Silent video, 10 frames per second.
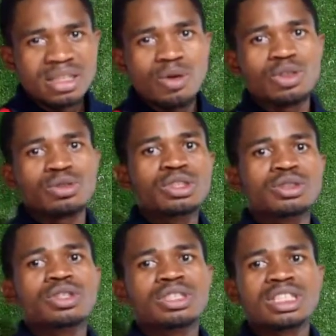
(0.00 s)
but 2 is
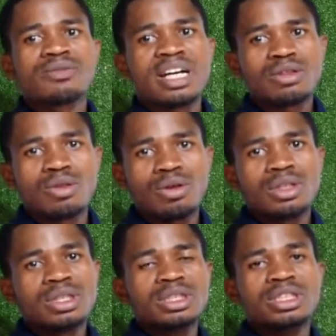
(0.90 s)
not its factor,
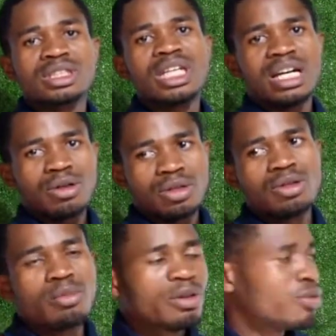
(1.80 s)
is an odd
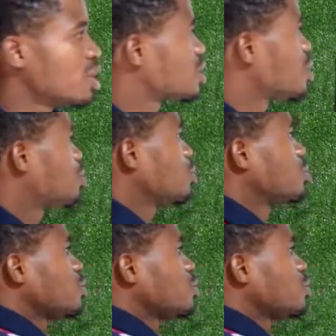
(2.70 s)
number. For example,